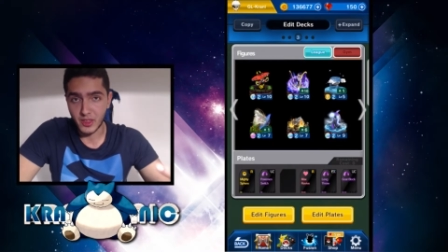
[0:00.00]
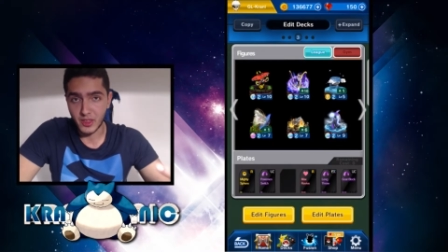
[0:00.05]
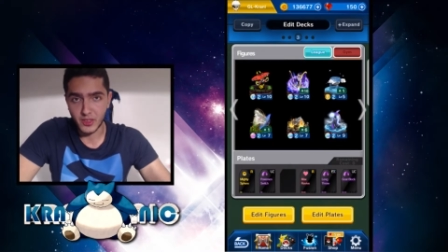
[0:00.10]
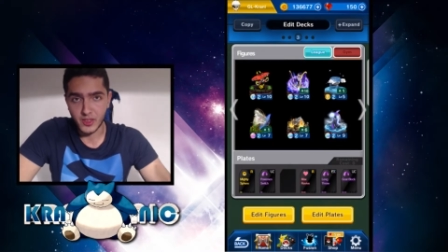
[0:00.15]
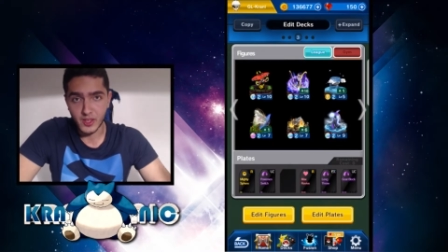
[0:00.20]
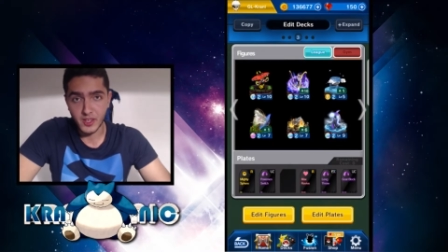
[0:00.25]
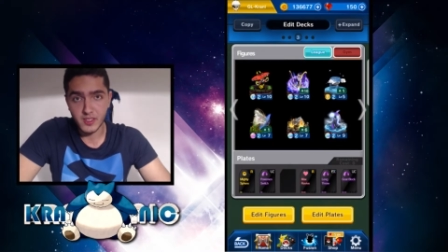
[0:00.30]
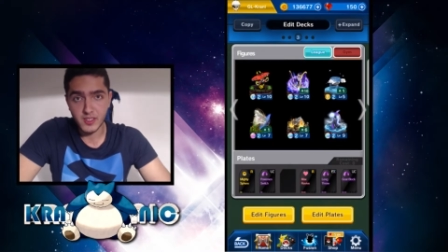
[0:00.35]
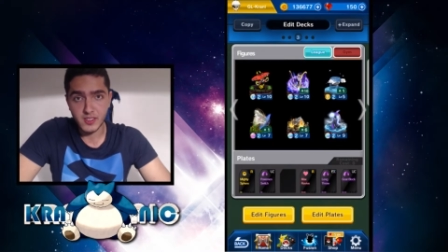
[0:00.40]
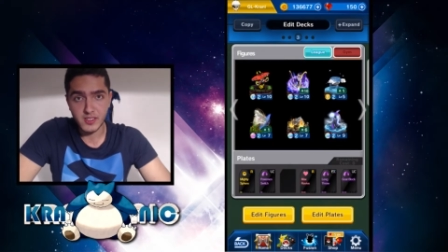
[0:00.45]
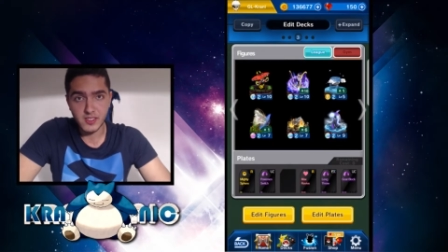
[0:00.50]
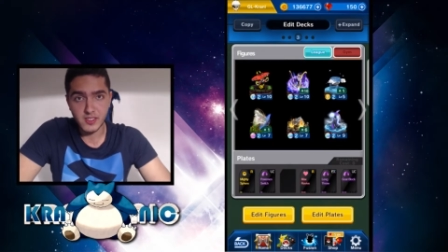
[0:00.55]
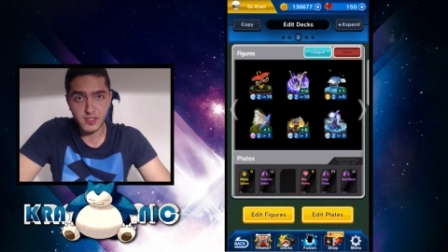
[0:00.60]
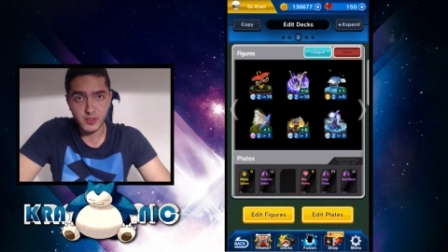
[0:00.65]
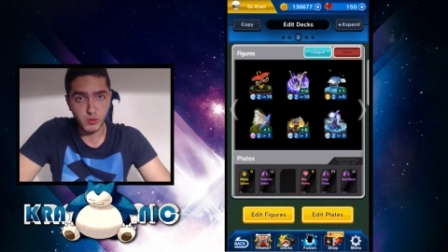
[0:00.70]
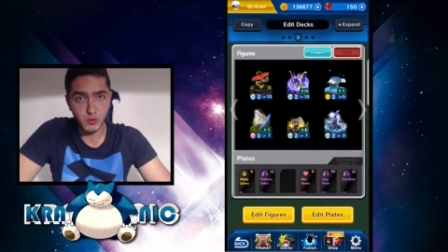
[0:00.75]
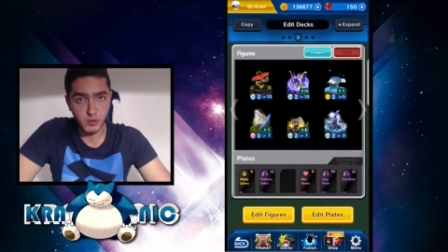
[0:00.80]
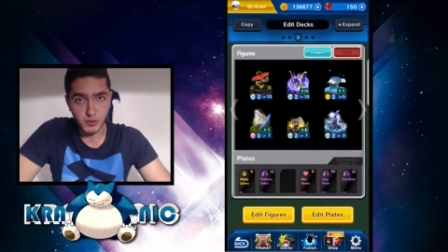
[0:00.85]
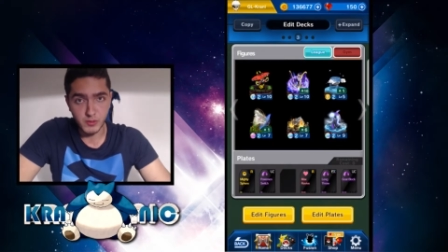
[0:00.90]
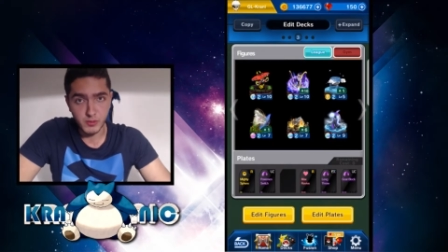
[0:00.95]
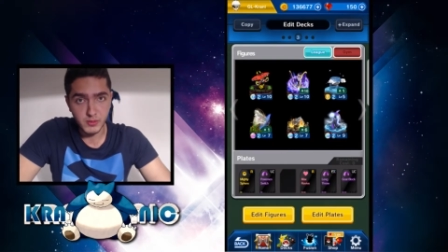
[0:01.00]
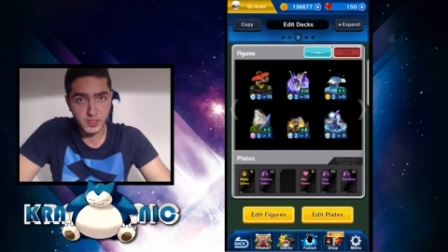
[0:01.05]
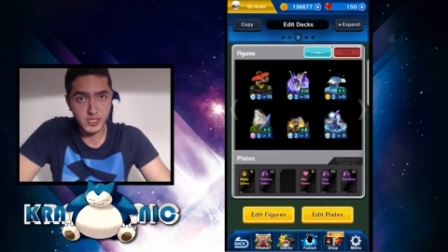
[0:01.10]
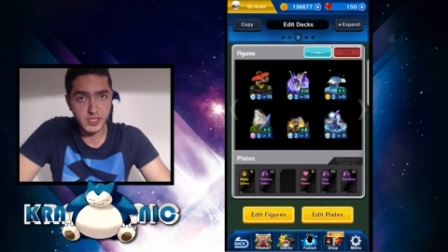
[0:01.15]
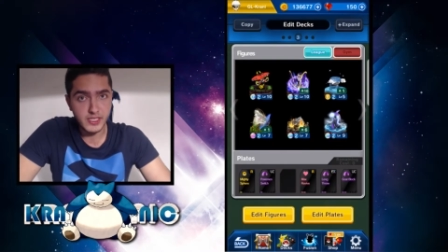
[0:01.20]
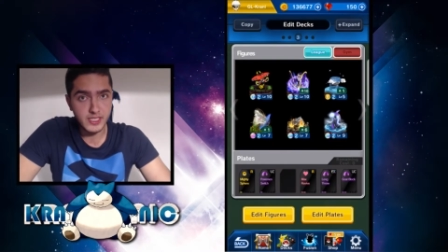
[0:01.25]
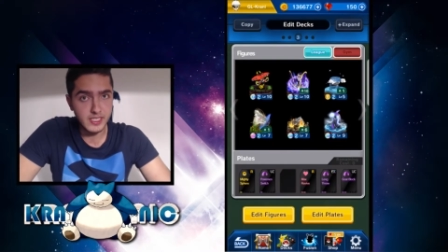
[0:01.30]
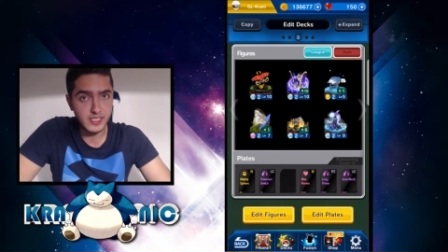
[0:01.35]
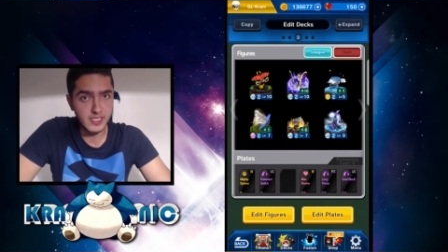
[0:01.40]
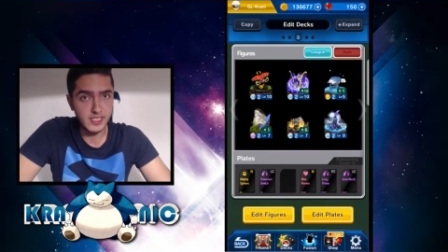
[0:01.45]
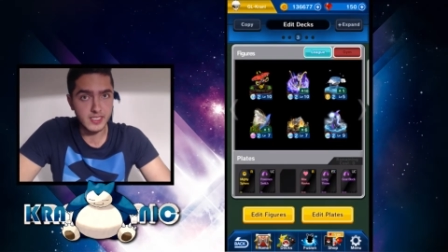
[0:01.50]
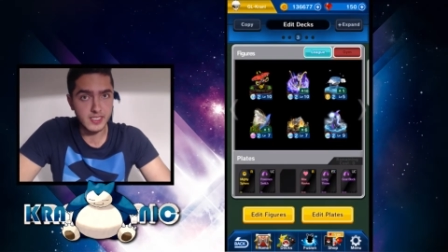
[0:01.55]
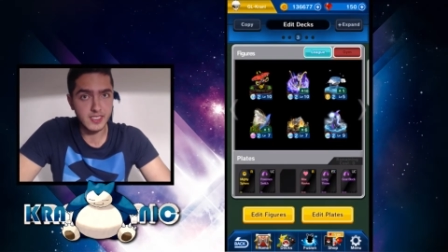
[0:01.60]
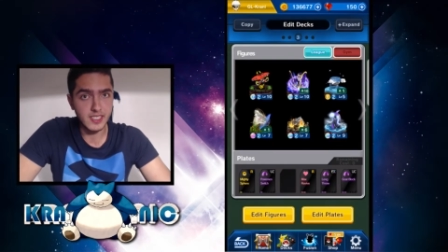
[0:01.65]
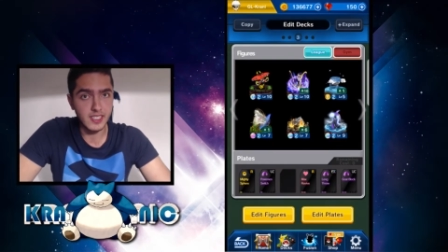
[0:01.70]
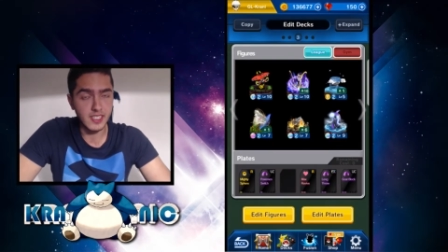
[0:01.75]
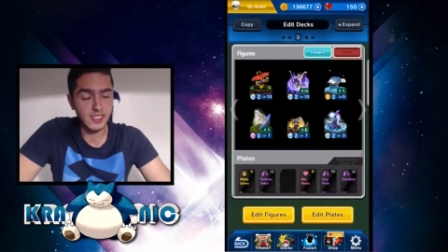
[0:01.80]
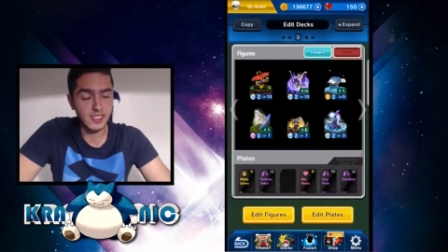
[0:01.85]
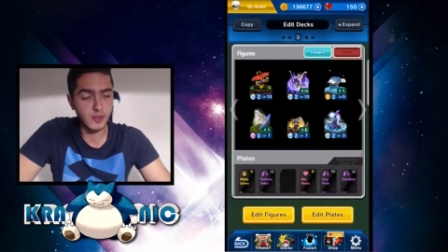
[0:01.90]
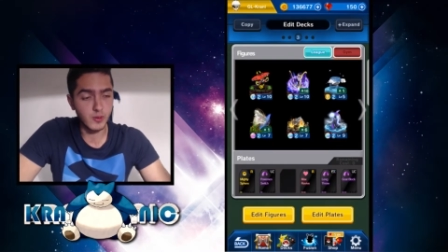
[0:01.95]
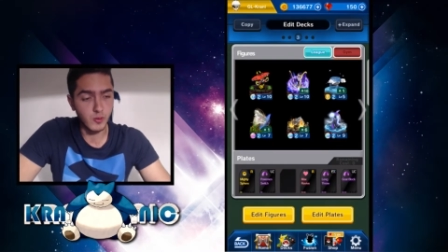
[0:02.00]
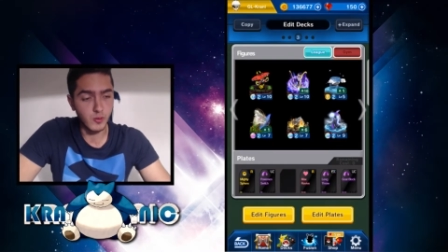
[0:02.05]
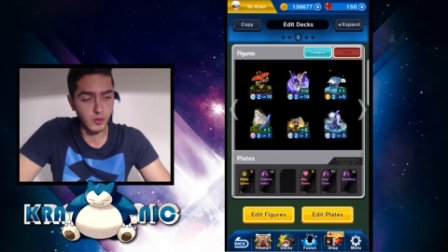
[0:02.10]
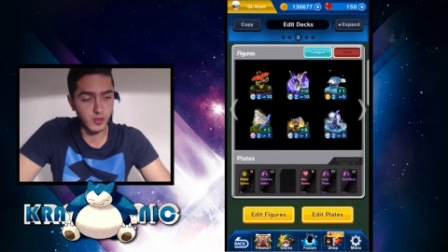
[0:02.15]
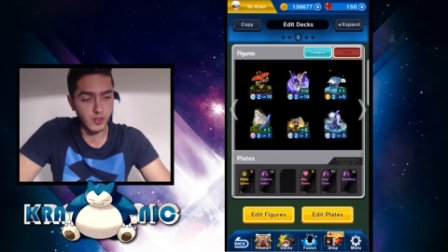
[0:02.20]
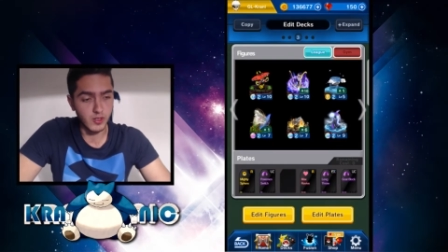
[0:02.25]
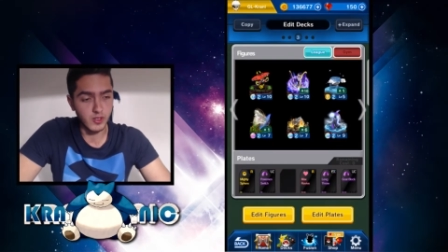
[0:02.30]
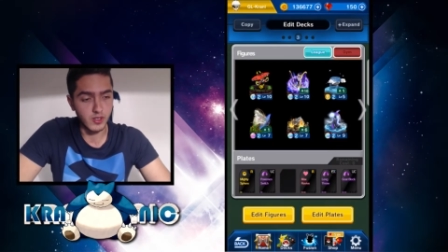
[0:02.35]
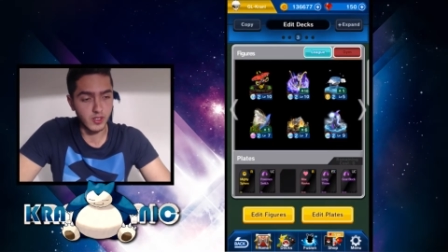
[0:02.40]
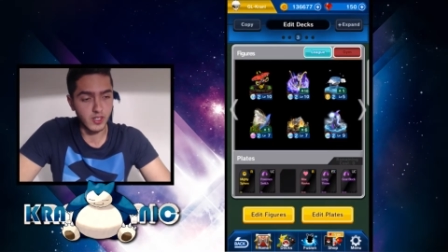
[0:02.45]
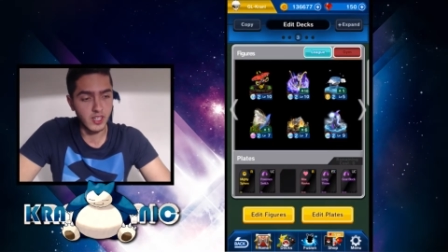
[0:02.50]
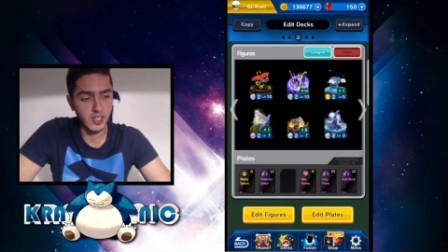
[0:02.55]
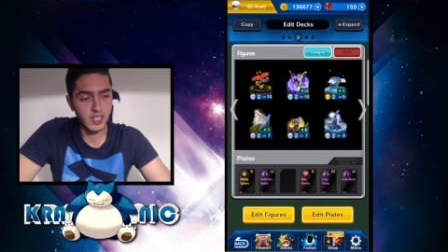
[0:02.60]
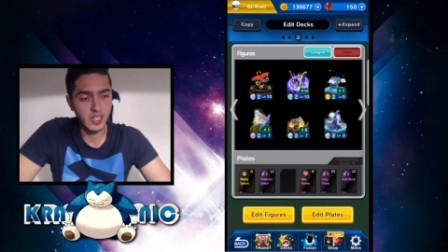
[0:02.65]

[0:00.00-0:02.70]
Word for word: thoughts when building this deck were